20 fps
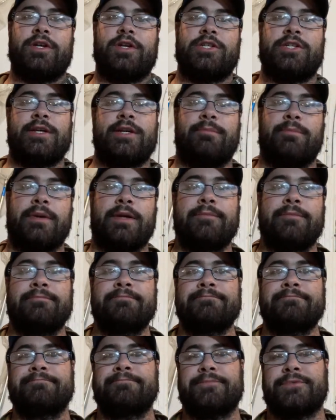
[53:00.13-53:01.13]
shipping.
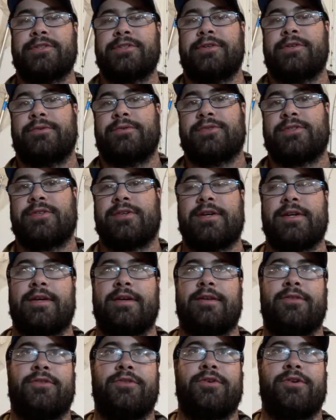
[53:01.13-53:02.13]
So it was like
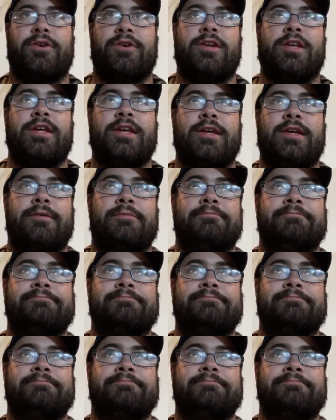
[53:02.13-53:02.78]
$31,